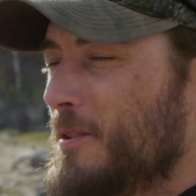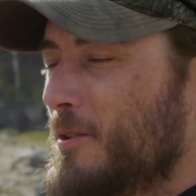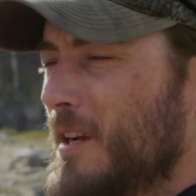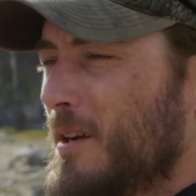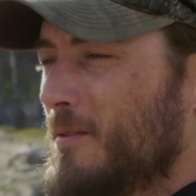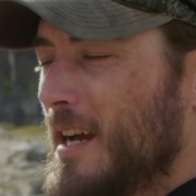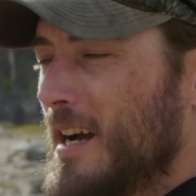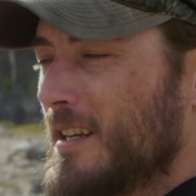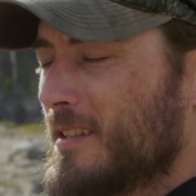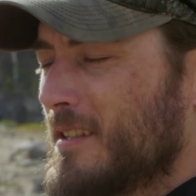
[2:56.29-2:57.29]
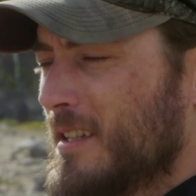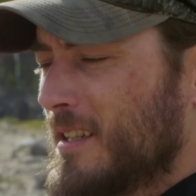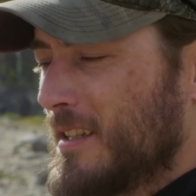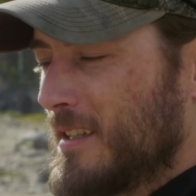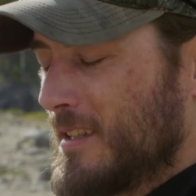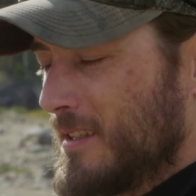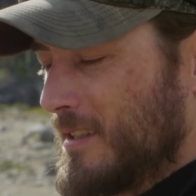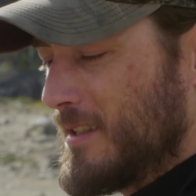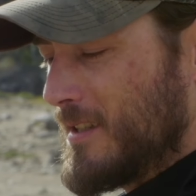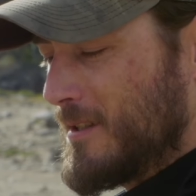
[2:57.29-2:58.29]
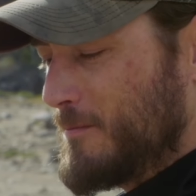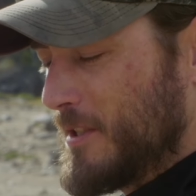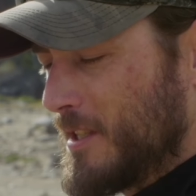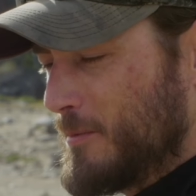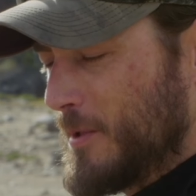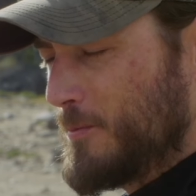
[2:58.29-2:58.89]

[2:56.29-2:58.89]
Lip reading: don't have that, it's going to be